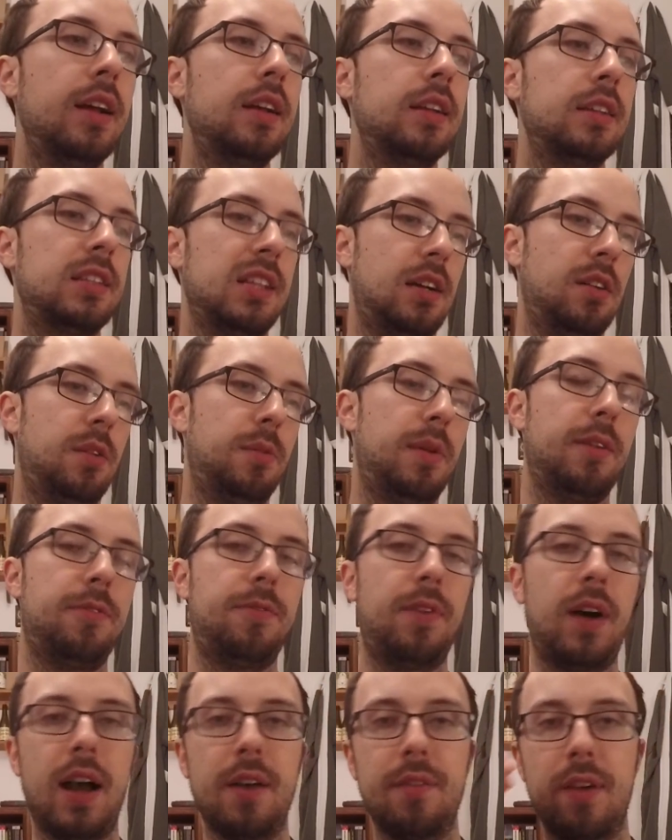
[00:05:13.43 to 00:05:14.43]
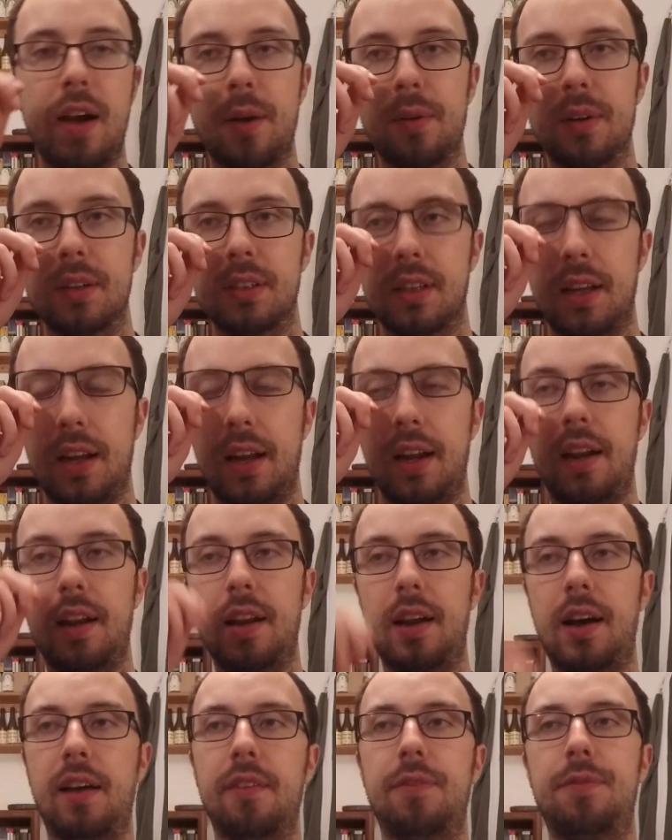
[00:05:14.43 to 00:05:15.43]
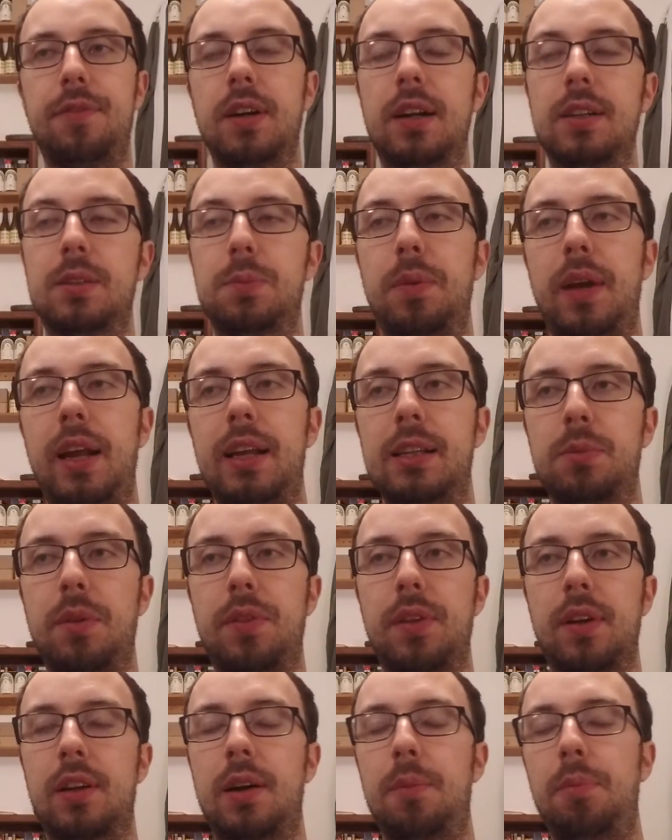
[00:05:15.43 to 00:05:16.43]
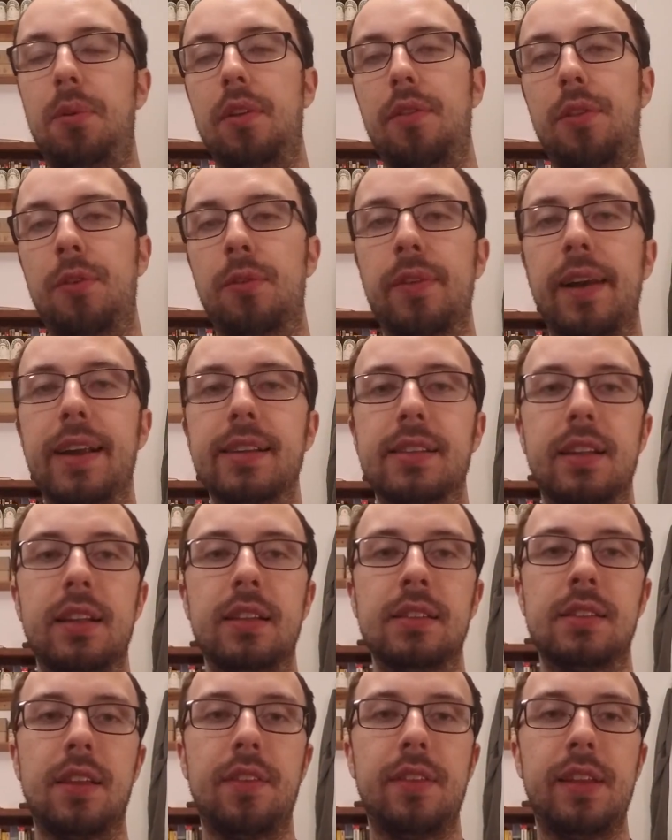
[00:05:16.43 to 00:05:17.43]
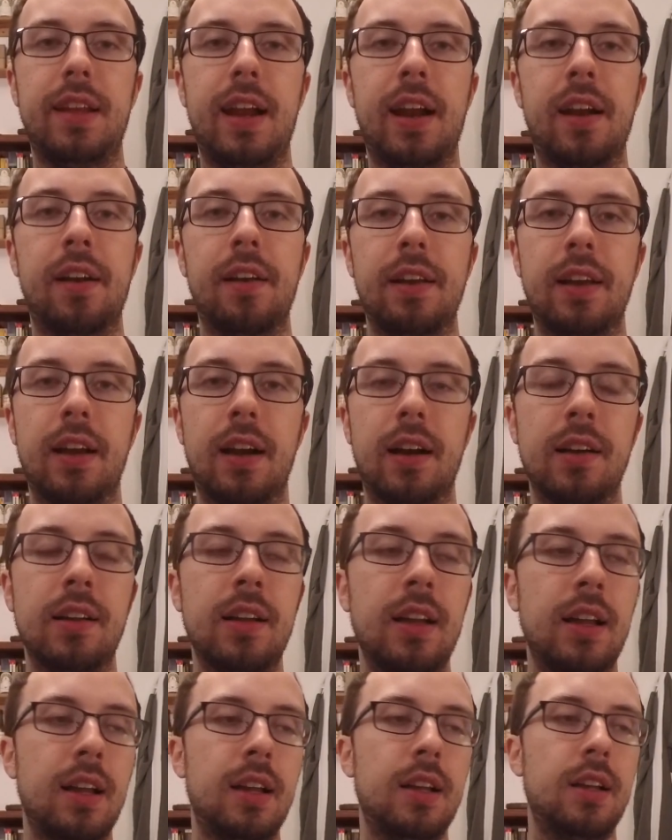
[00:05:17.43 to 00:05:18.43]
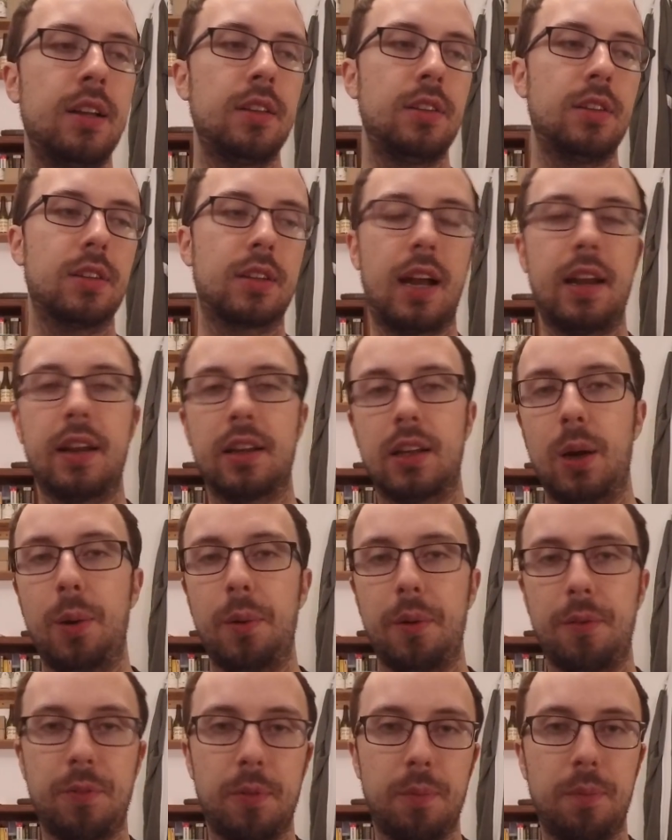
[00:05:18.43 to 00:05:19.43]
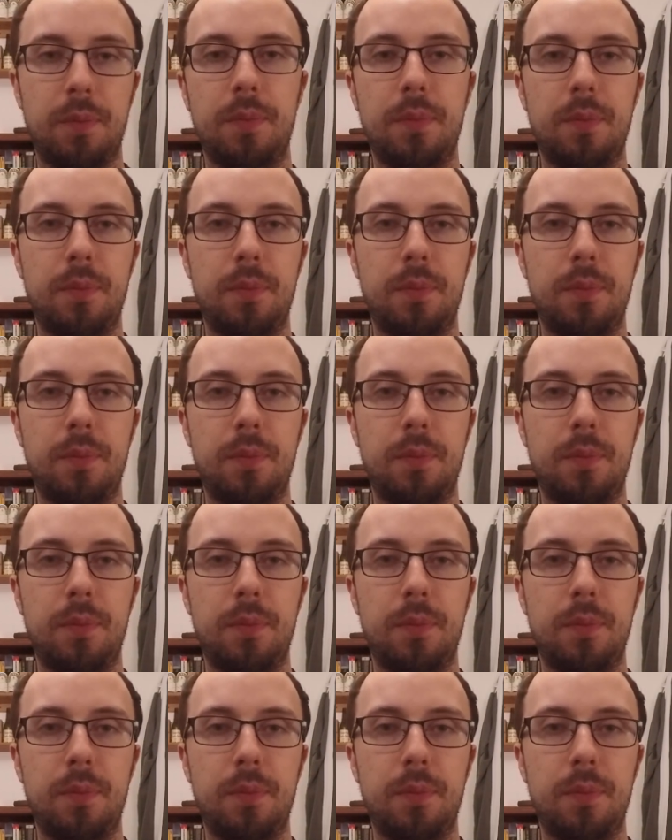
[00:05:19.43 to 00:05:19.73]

So I'm about 5 hours in. I've touched base with a couple of the residents in the area. You're kind of going from